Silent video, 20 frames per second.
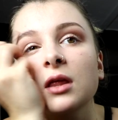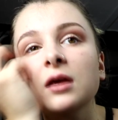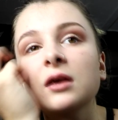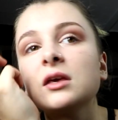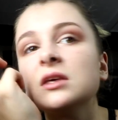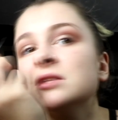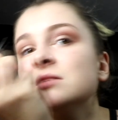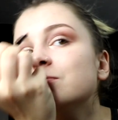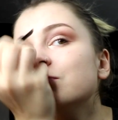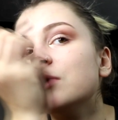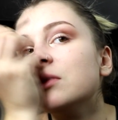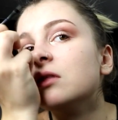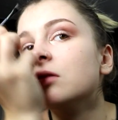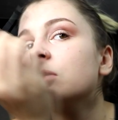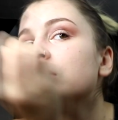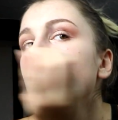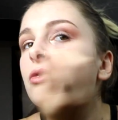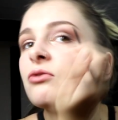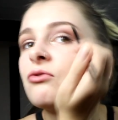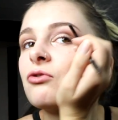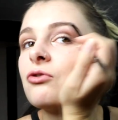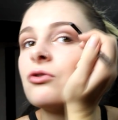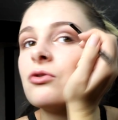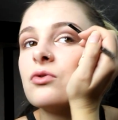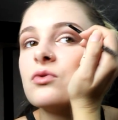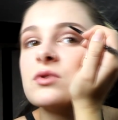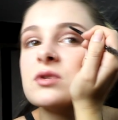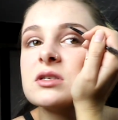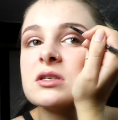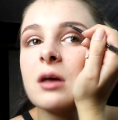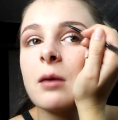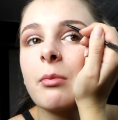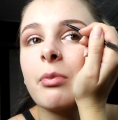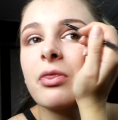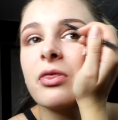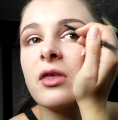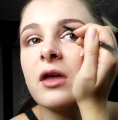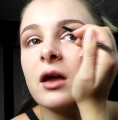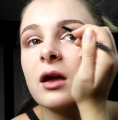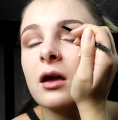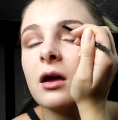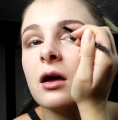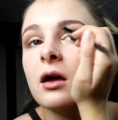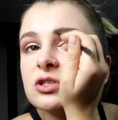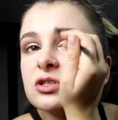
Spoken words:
Like, he's been through something.